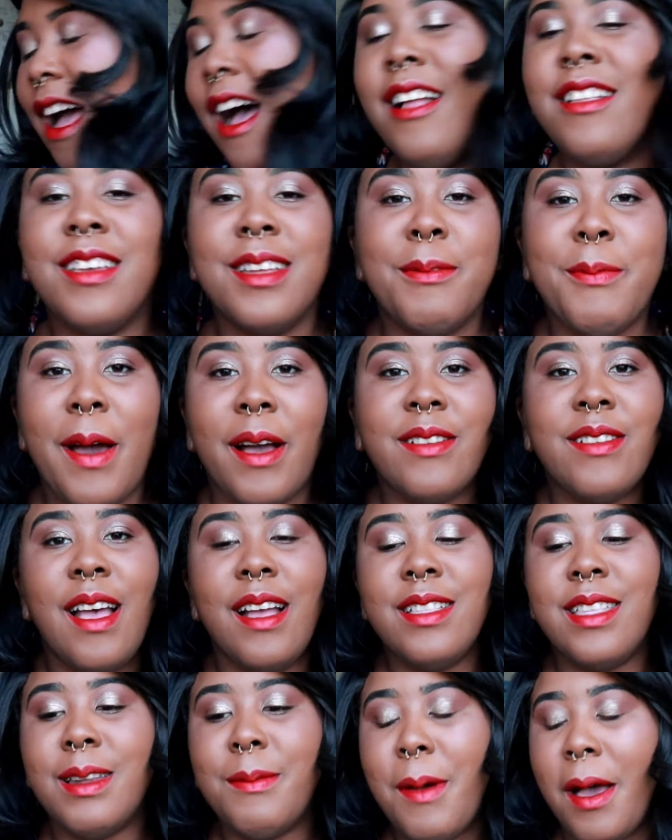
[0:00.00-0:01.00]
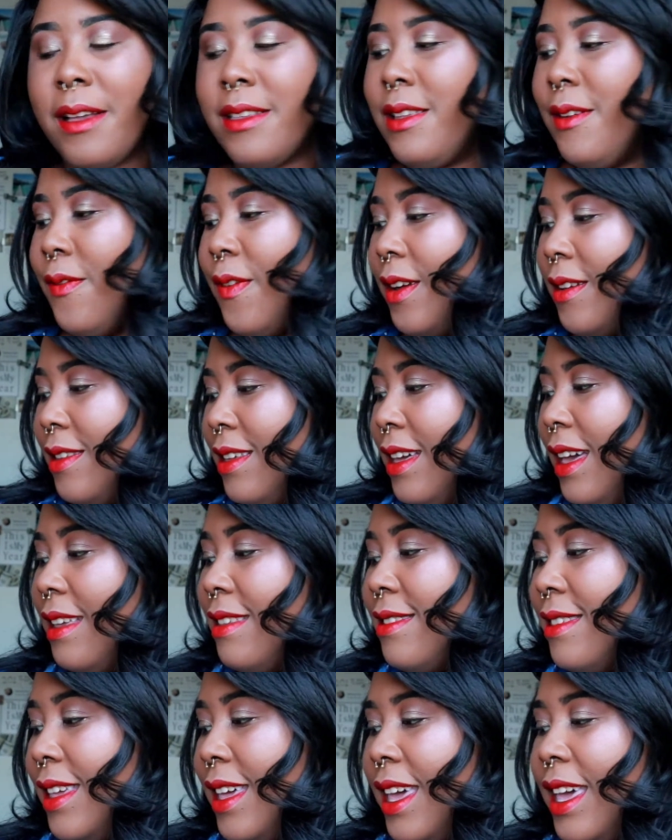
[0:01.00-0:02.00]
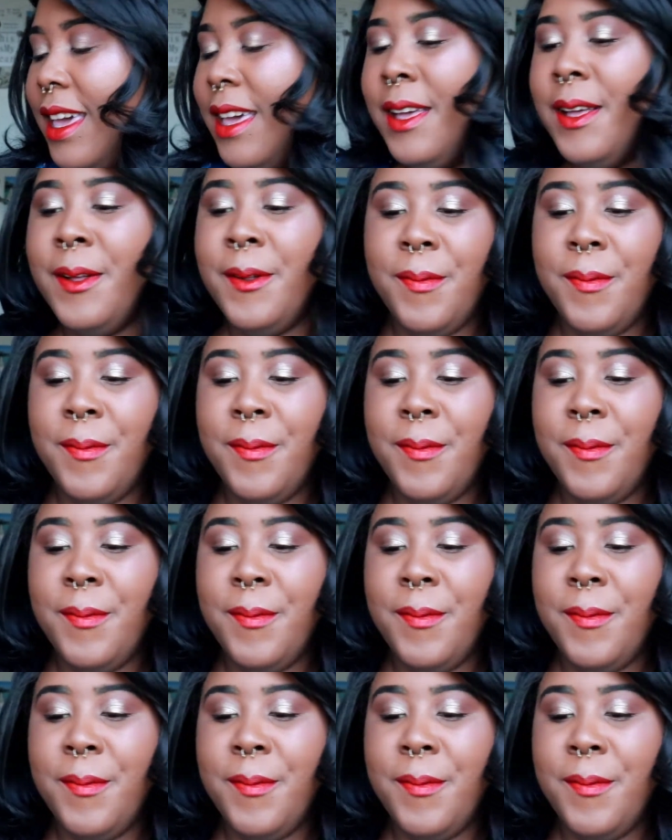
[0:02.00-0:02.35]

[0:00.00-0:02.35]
onto the box, onto the box. The first thing I see